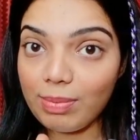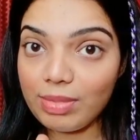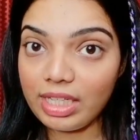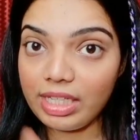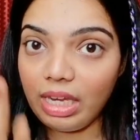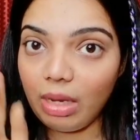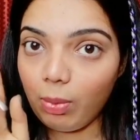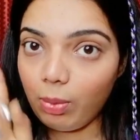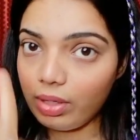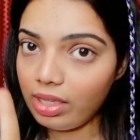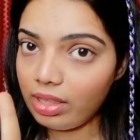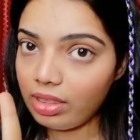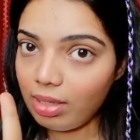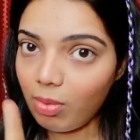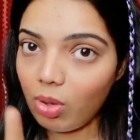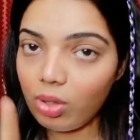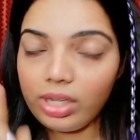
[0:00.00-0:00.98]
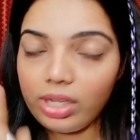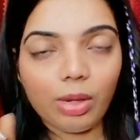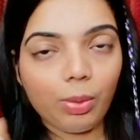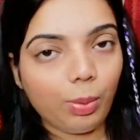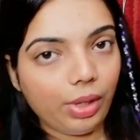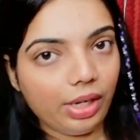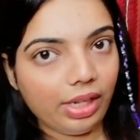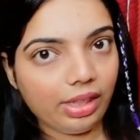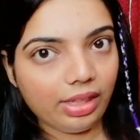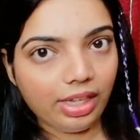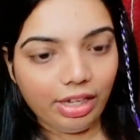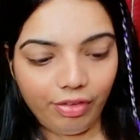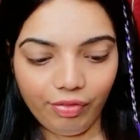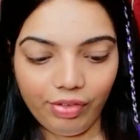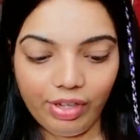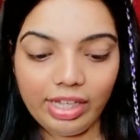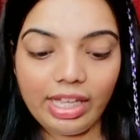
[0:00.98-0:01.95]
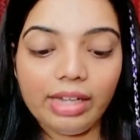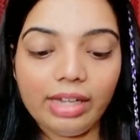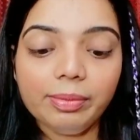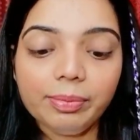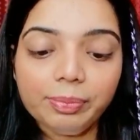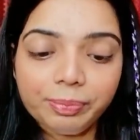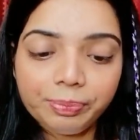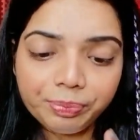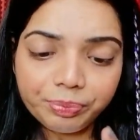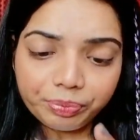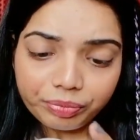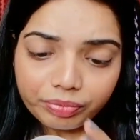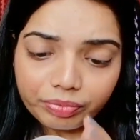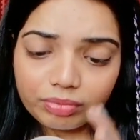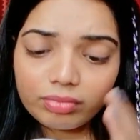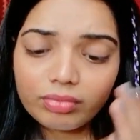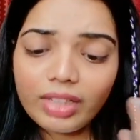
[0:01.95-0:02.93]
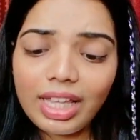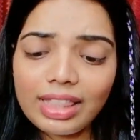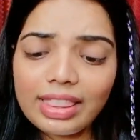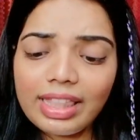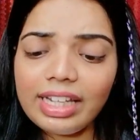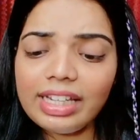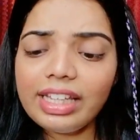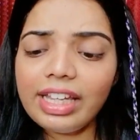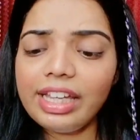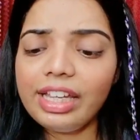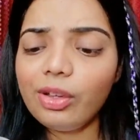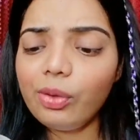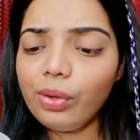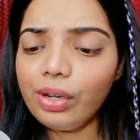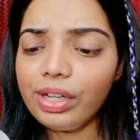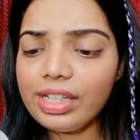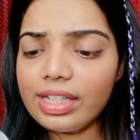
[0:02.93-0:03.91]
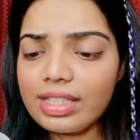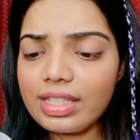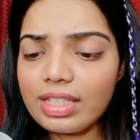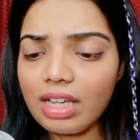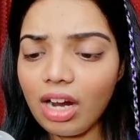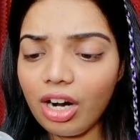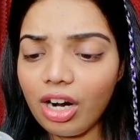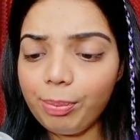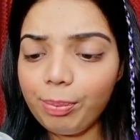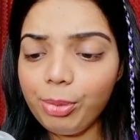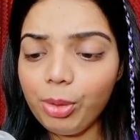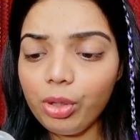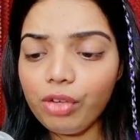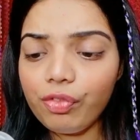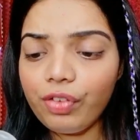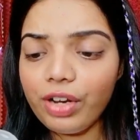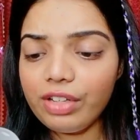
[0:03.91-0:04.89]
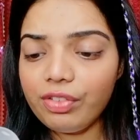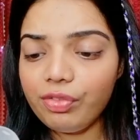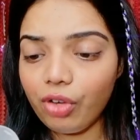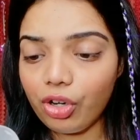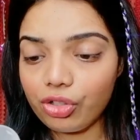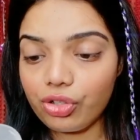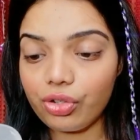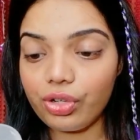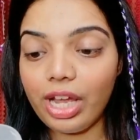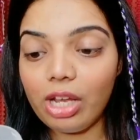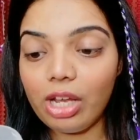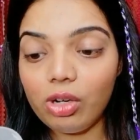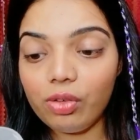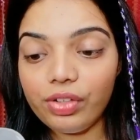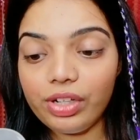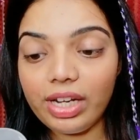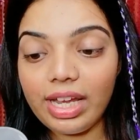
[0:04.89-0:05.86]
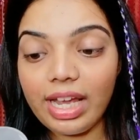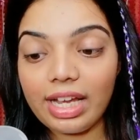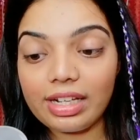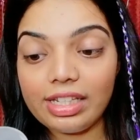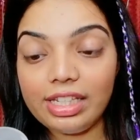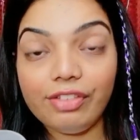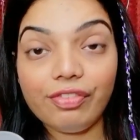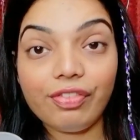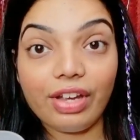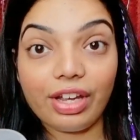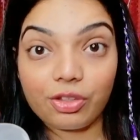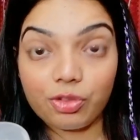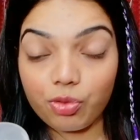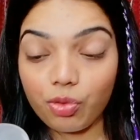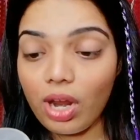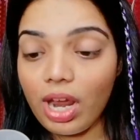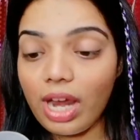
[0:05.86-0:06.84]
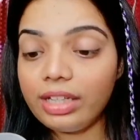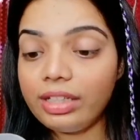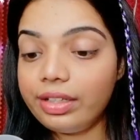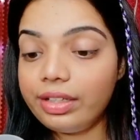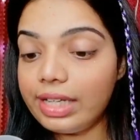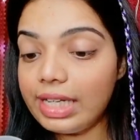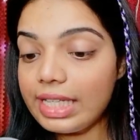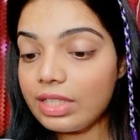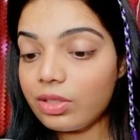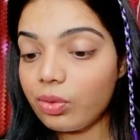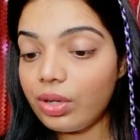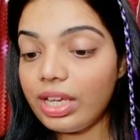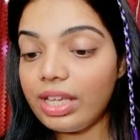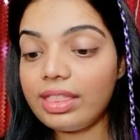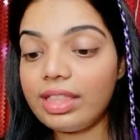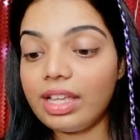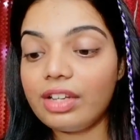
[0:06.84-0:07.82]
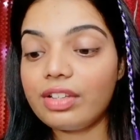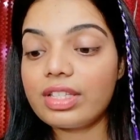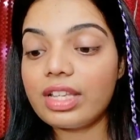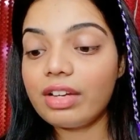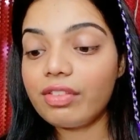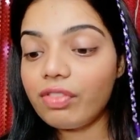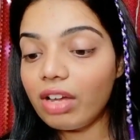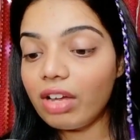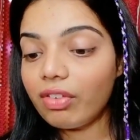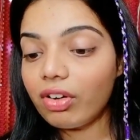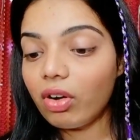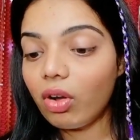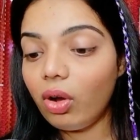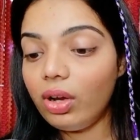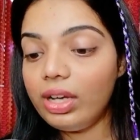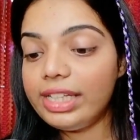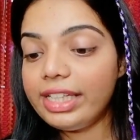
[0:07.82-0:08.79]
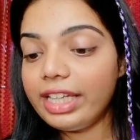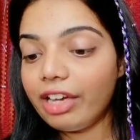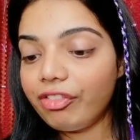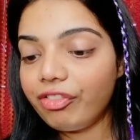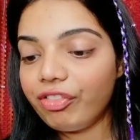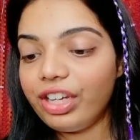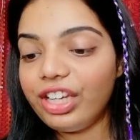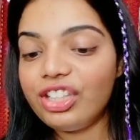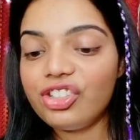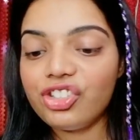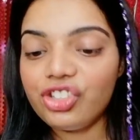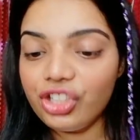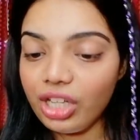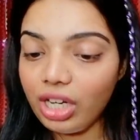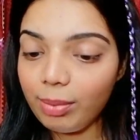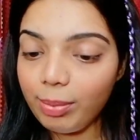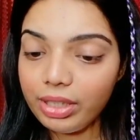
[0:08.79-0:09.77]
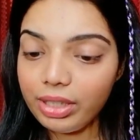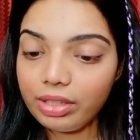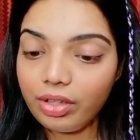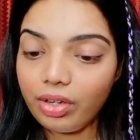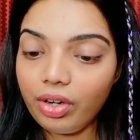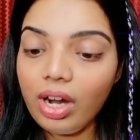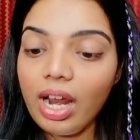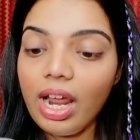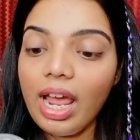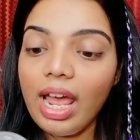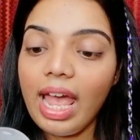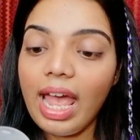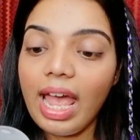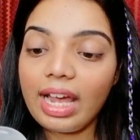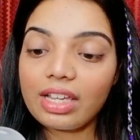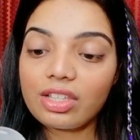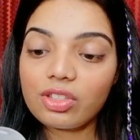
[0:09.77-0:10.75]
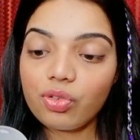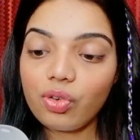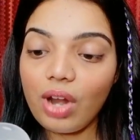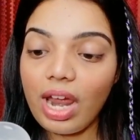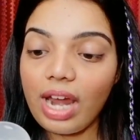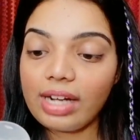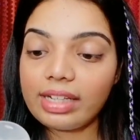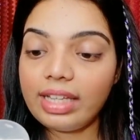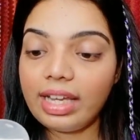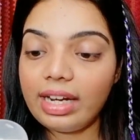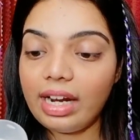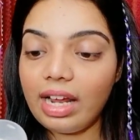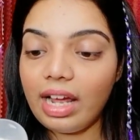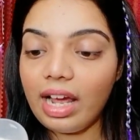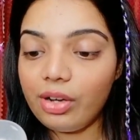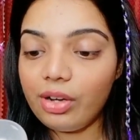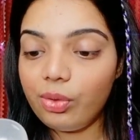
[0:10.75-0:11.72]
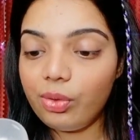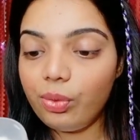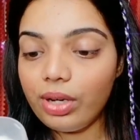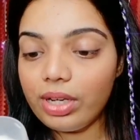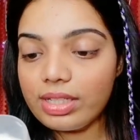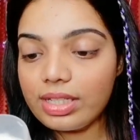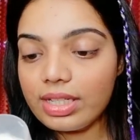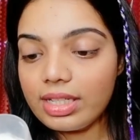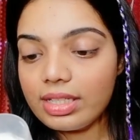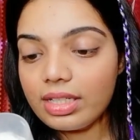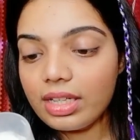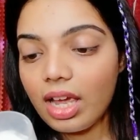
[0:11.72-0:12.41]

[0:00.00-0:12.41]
a day, one in the morning and one in the evening. And then the ingredients are purified water, aloe vera leaf extract, glycerine, then sunflower oil, caffeine, shea butter extract, then hydrated.